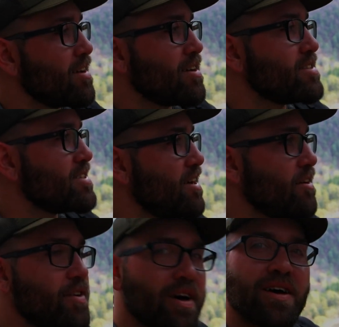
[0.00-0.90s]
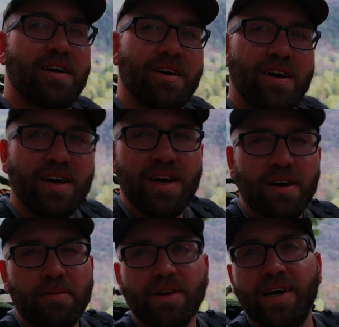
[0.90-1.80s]
Good stuff.
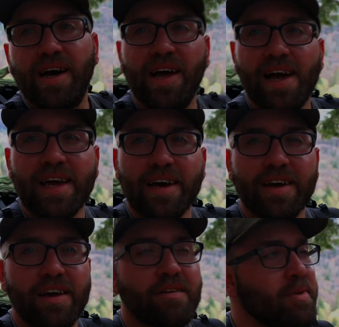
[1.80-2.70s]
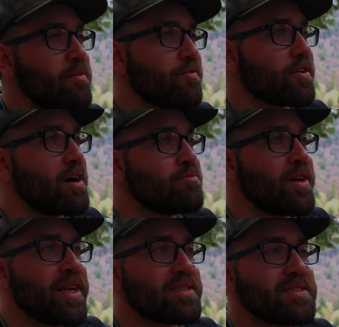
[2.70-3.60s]
I'm gonna hang out here maybe for a couple
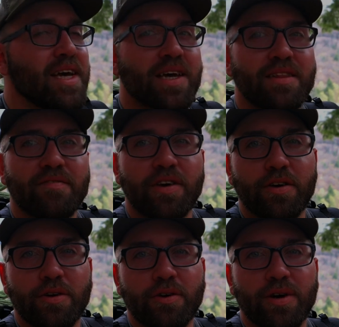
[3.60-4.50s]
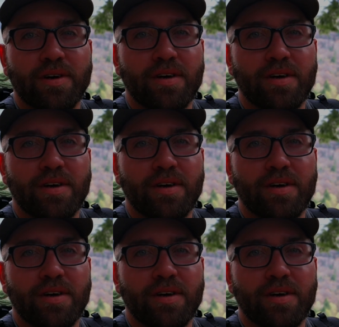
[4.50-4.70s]
minutes, take in the view,